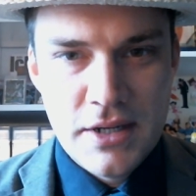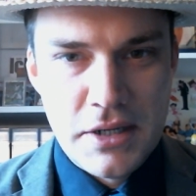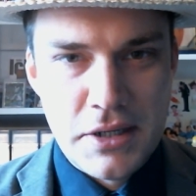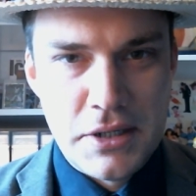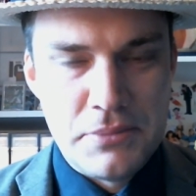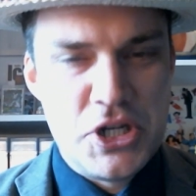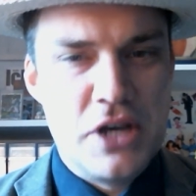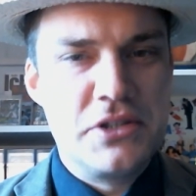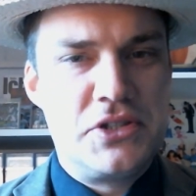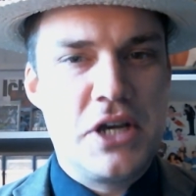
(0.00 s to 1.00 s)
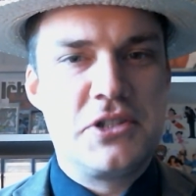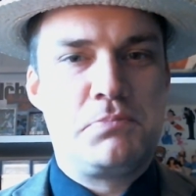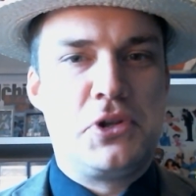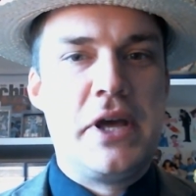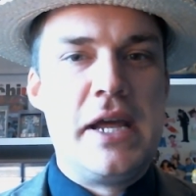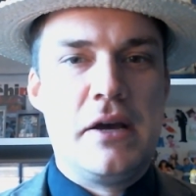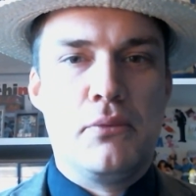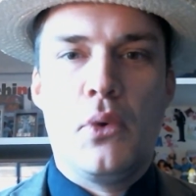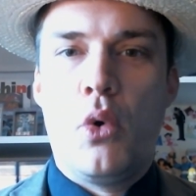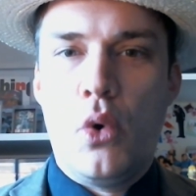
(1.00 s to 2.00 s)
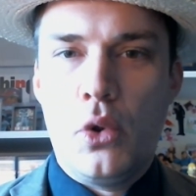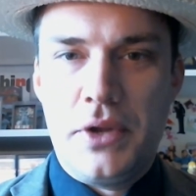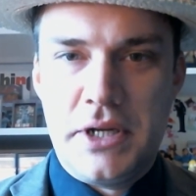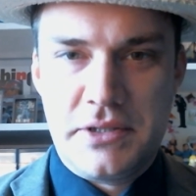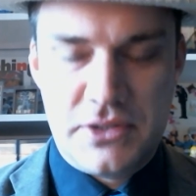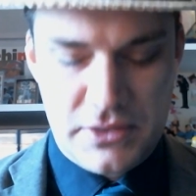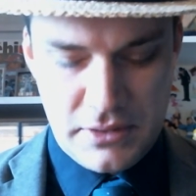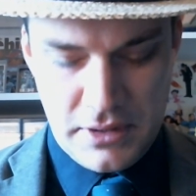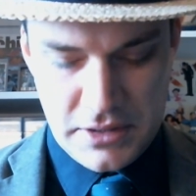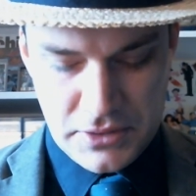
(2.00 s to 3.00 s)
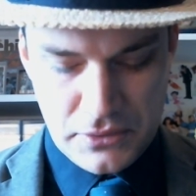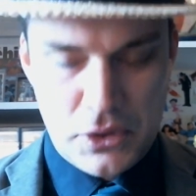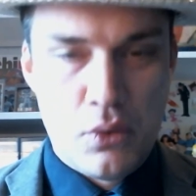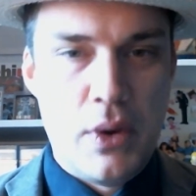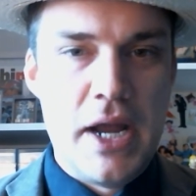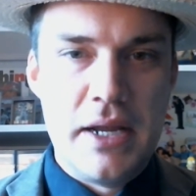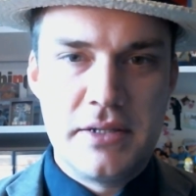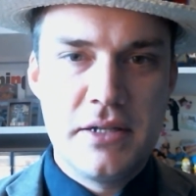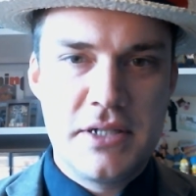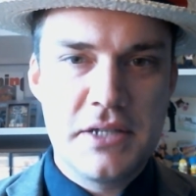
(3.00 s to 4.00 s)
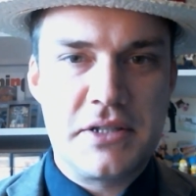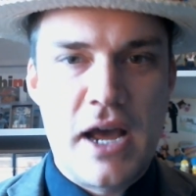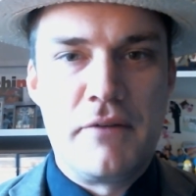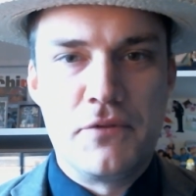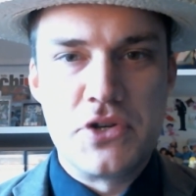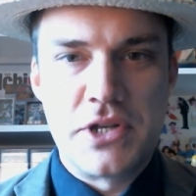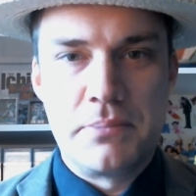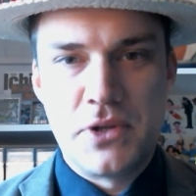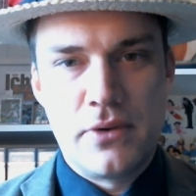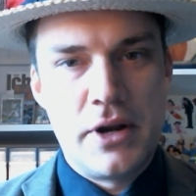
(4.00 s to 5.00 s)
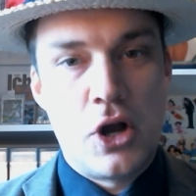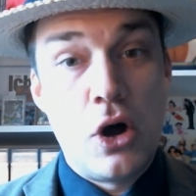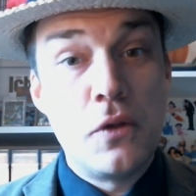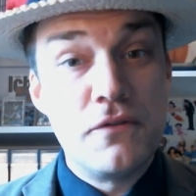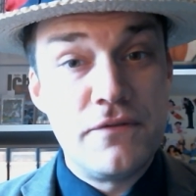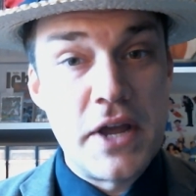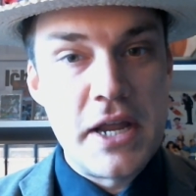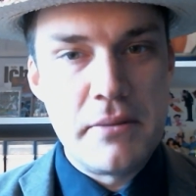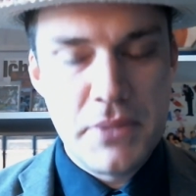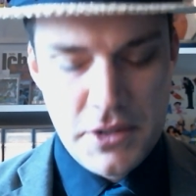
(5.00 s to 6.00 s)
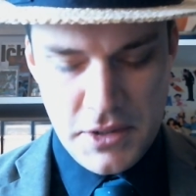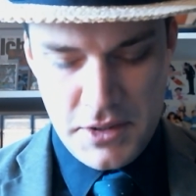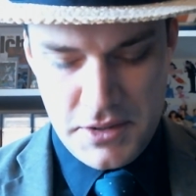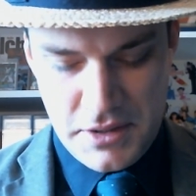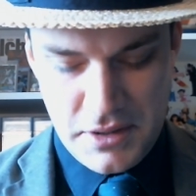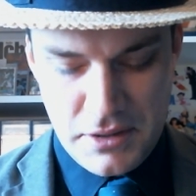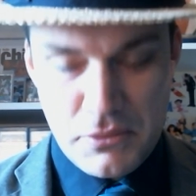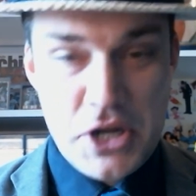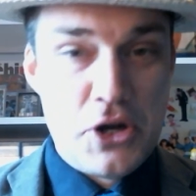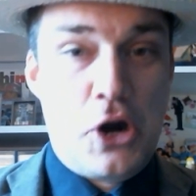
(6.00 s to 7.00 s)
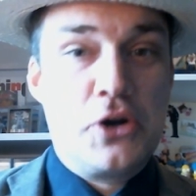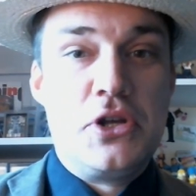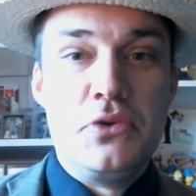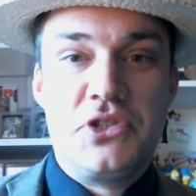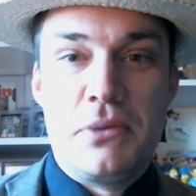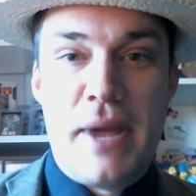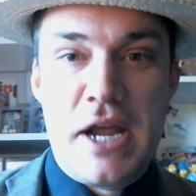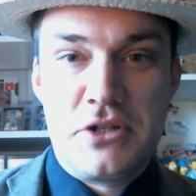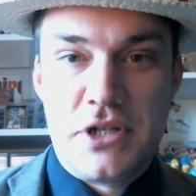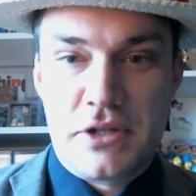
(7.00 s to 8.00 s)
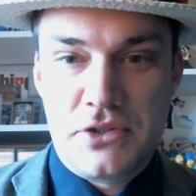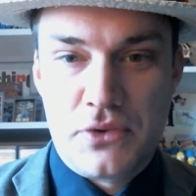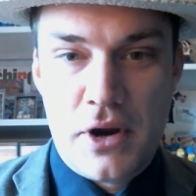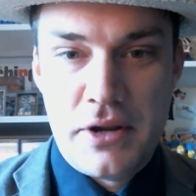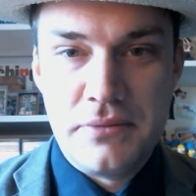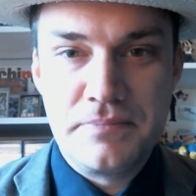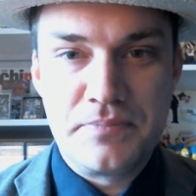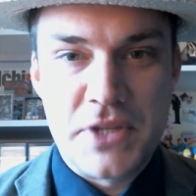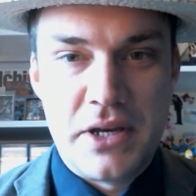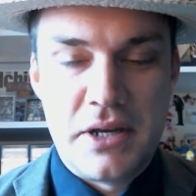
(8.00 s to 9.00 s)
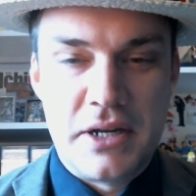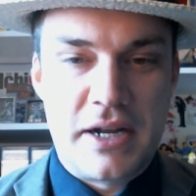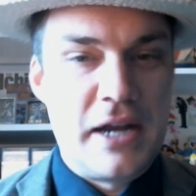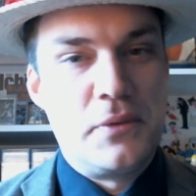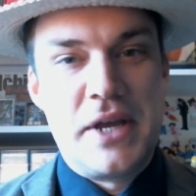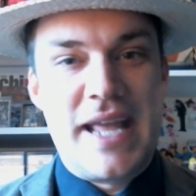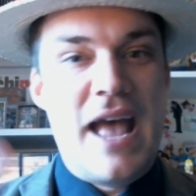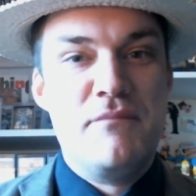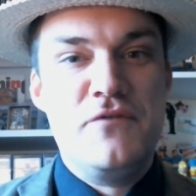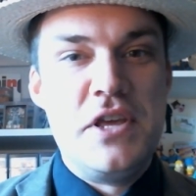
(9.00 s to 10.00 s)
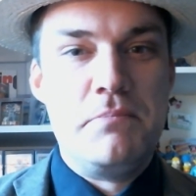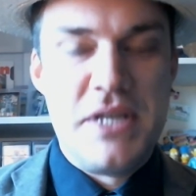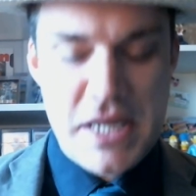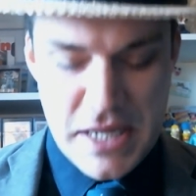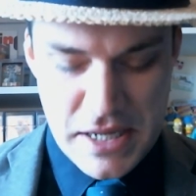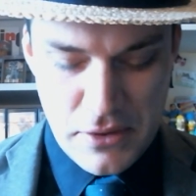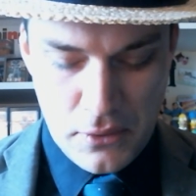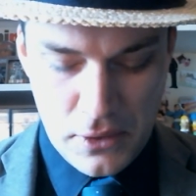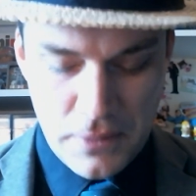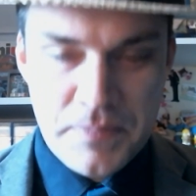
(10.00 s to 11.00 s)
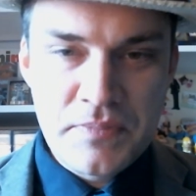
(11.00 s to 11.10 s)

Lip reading: does play a role in its little way. It does count for something, right? Hall of Fame. We could argue semantics, right? Kind of like MVP or,